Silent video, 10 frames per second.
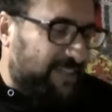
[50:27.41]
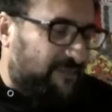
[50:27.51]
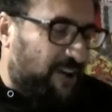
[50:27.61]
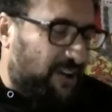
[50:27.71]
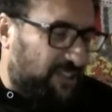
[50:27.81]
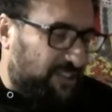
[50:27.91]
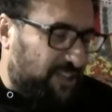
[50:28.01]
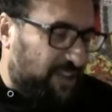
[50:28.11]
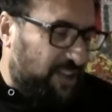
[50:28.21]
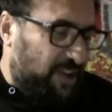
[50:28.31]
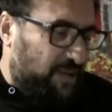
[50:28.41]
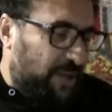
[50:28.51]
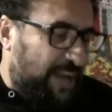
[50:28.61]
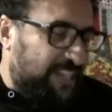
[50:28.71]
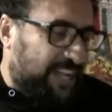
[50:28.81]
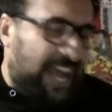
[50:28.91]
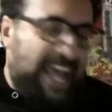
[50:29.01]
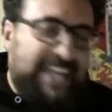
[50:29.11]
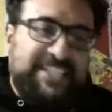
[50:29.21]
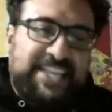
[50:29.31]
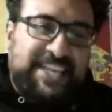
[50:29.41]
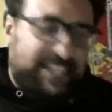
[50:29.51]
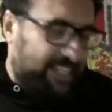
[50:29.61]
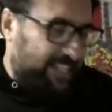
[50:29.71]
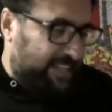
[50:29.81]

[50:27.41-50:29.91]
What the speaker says: as a fox, razor-like teeth.